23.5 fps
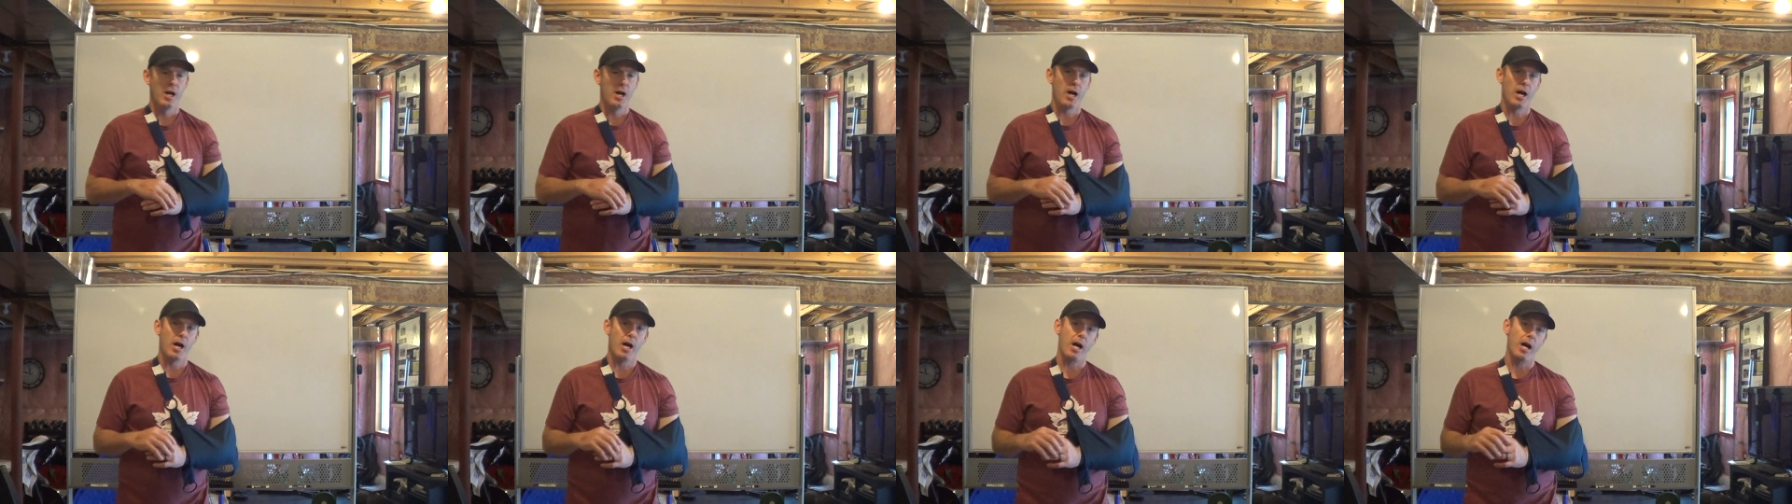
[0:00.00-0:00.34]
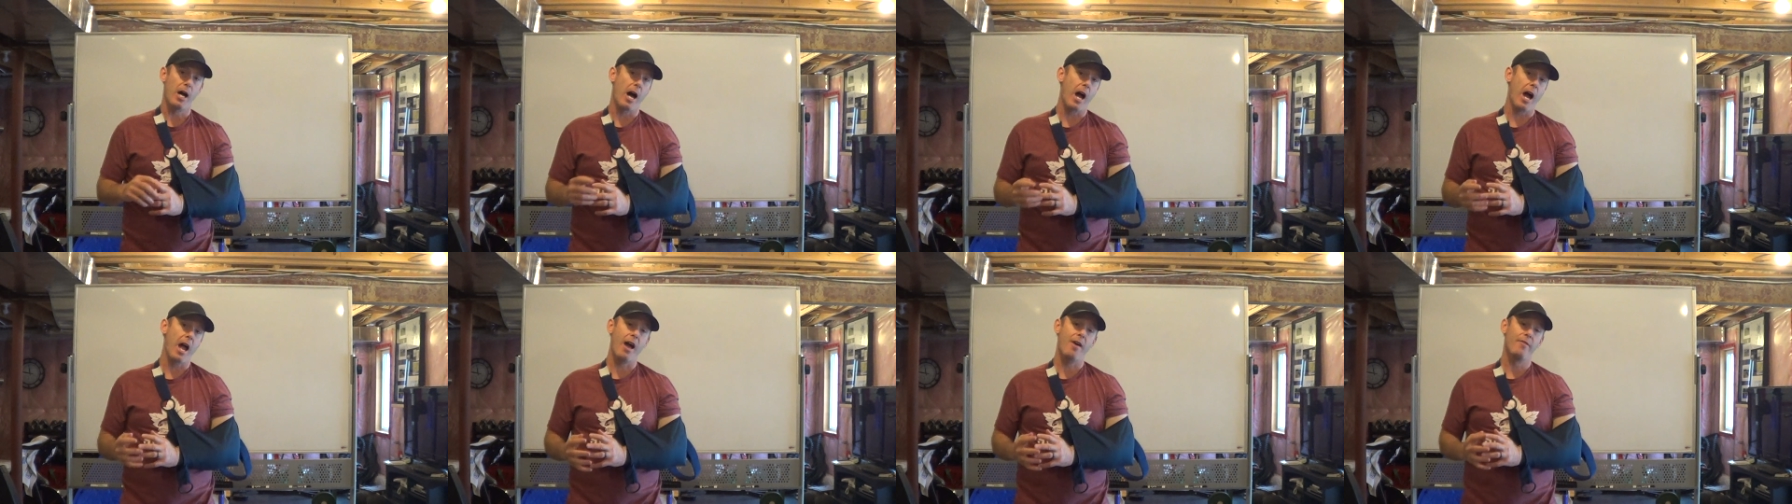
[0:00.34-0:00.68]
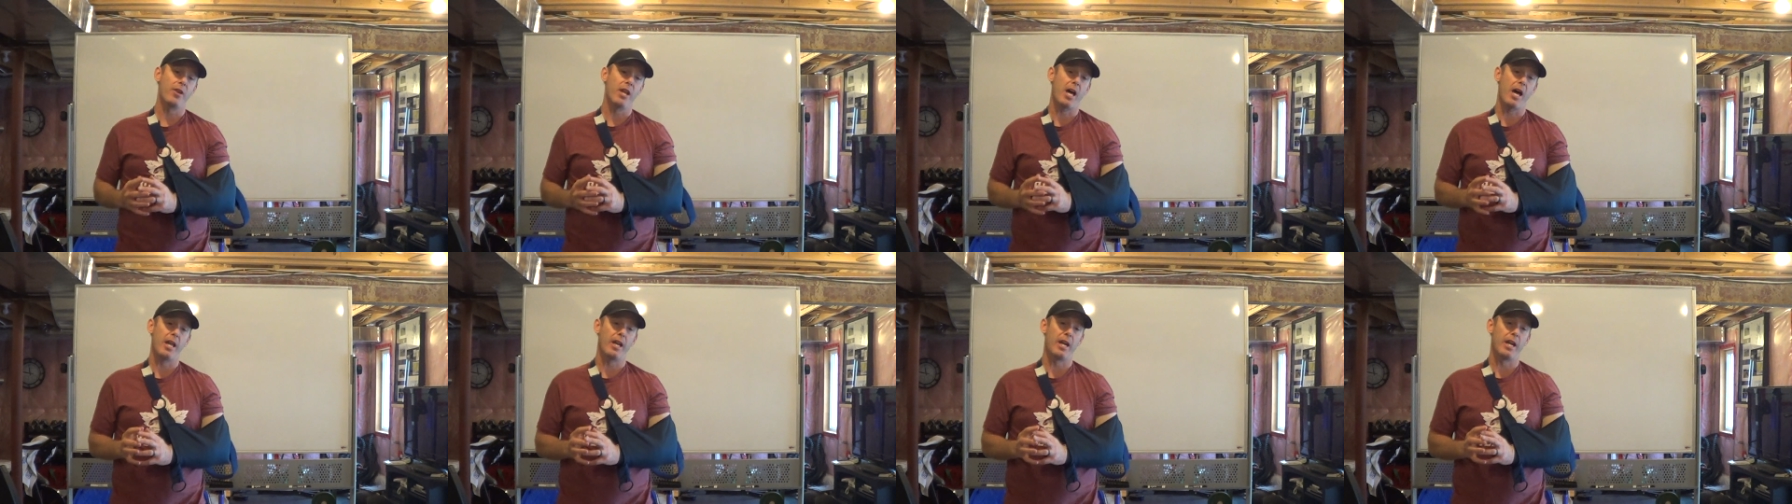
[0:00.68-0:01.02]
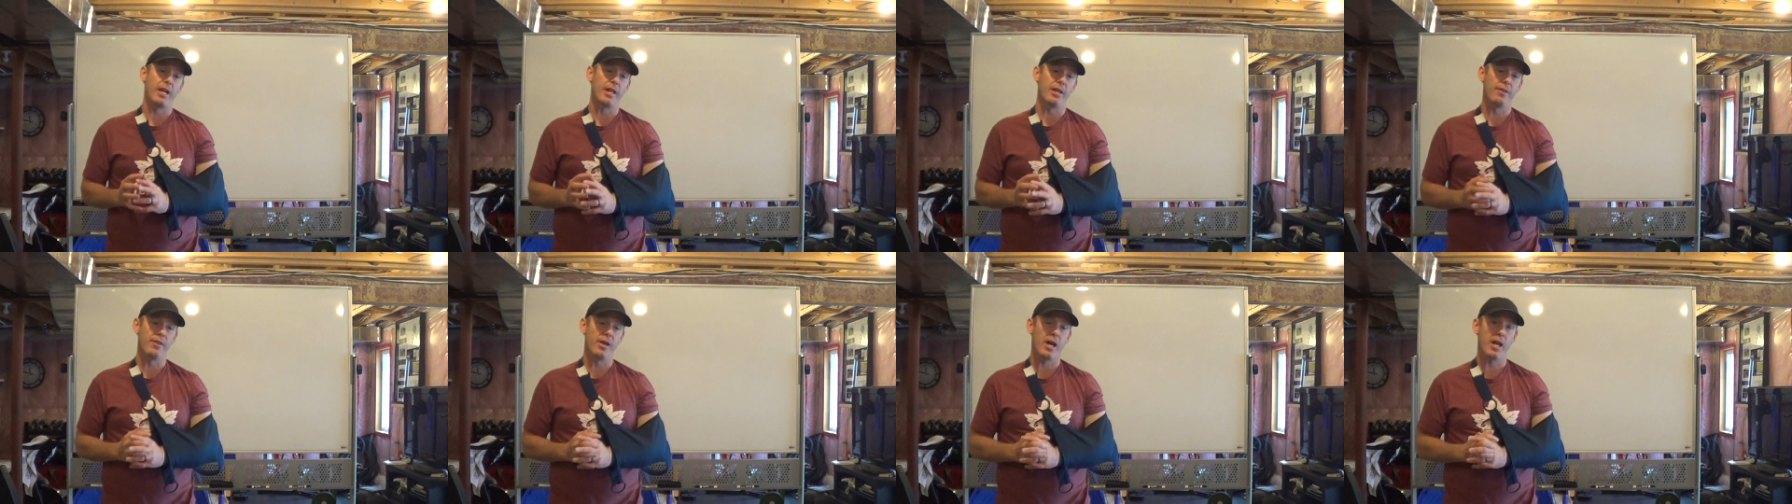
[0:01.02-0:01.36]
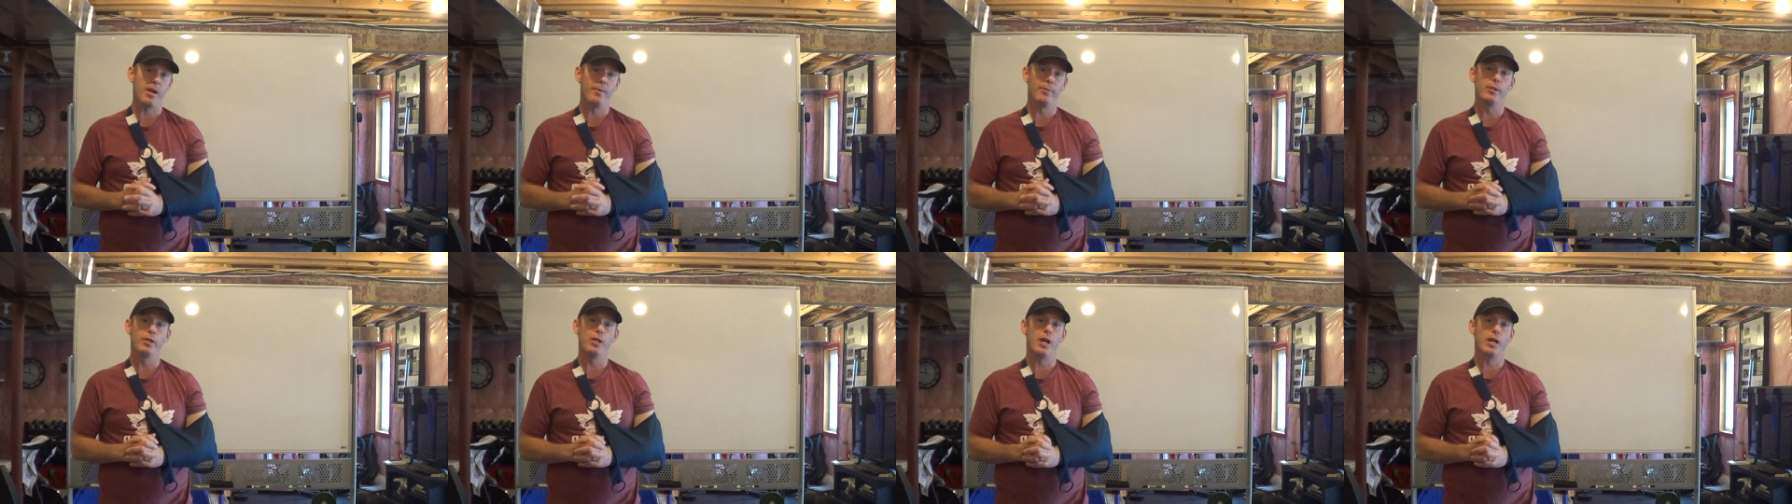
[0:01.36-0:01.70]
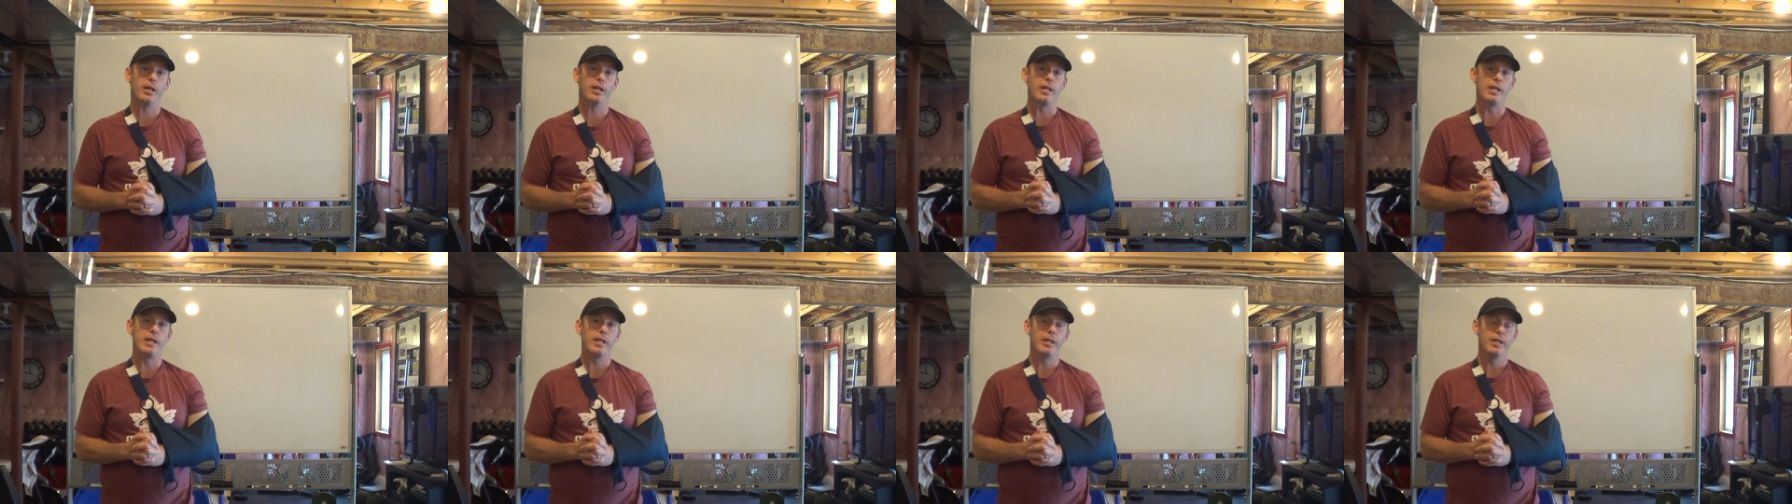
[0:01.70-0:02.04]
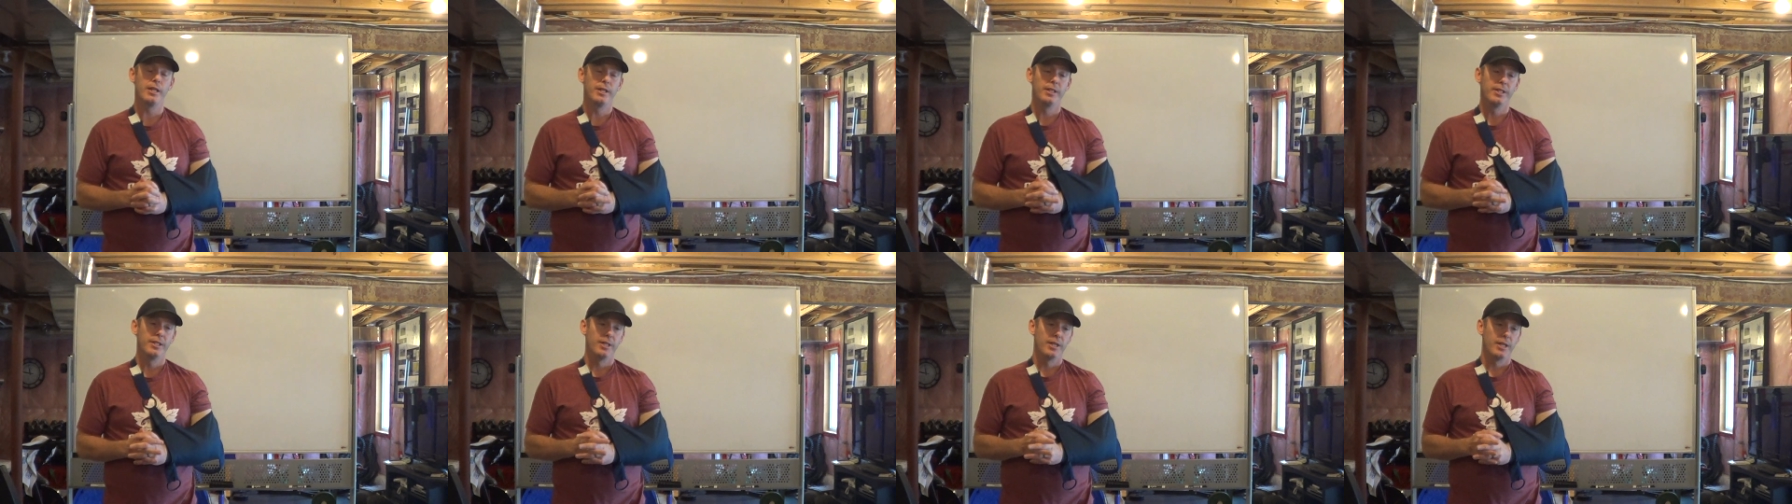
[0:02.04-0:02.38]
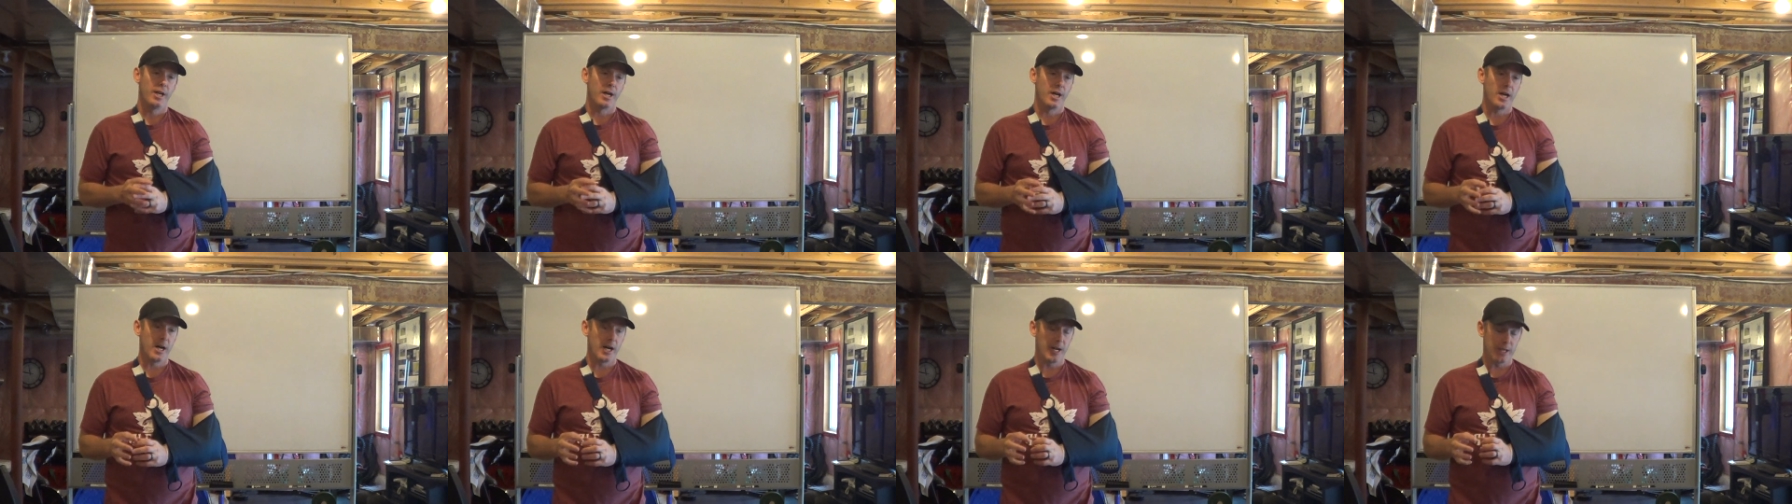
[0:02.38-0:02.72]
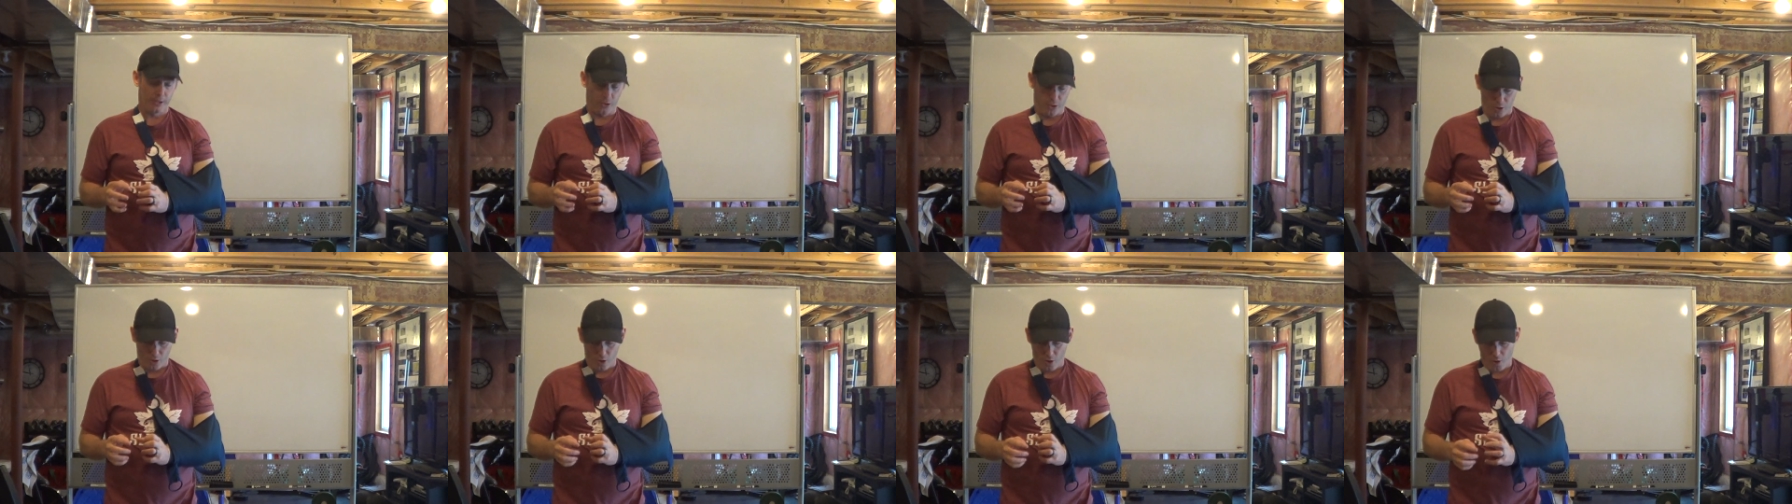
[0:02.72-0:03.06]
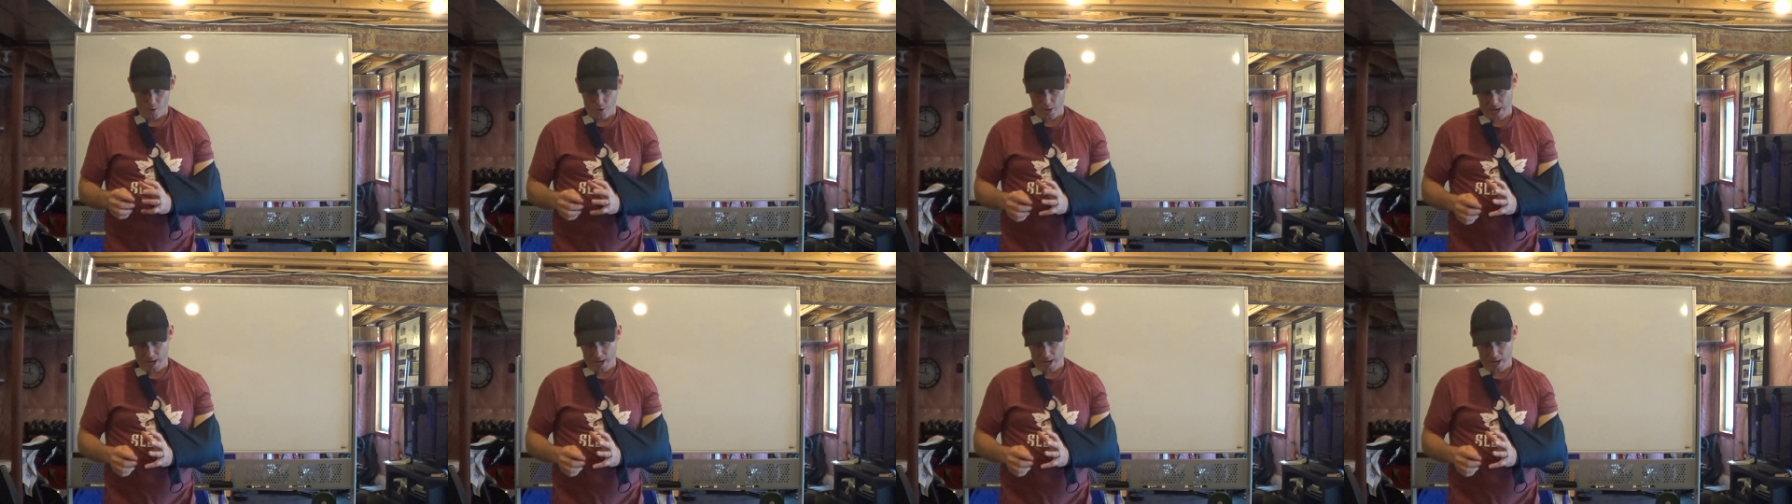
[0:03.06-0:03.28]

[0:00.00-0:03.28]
I haven't had any of that. I've been lucky. so